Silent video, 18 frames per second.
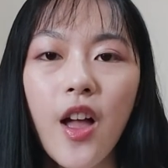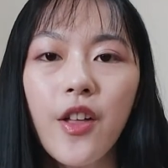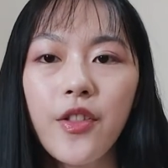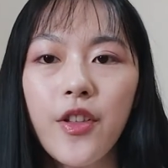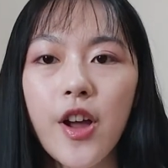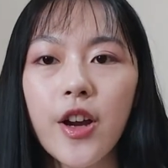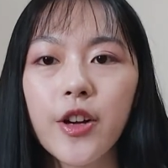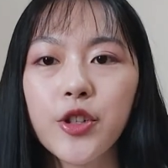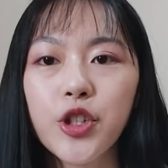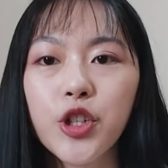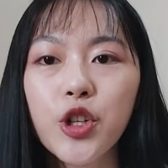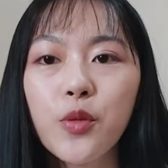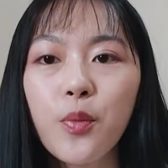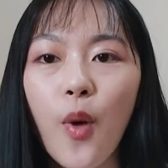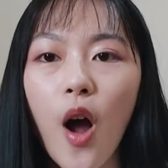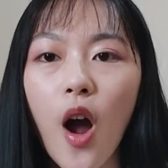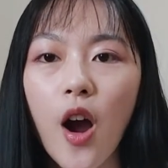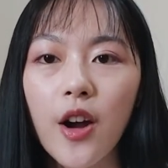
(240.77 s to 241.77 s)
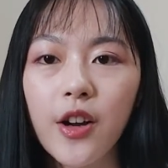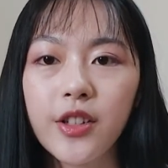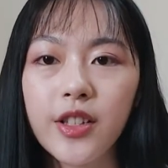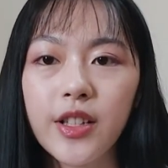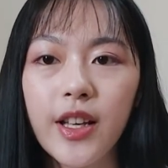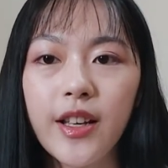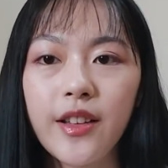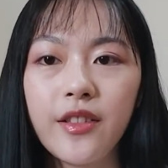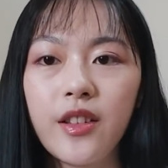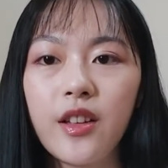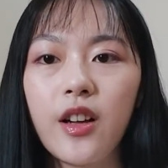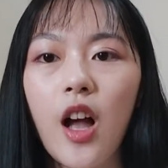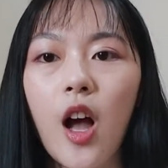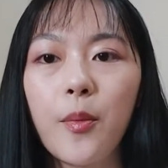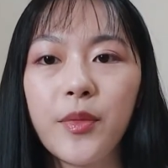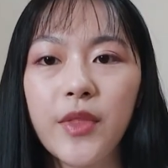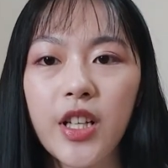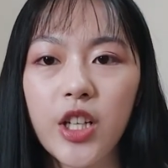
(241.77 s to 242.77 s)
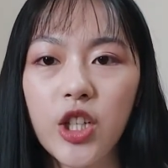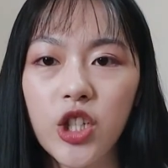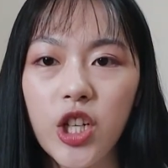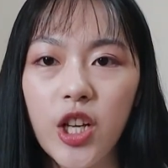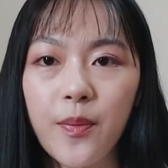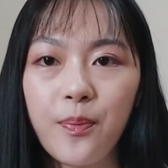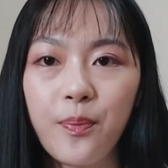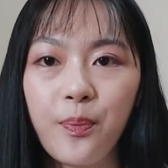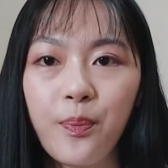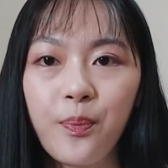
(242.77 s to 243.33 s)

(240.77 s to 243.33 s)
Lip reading: There are two parts in the competition,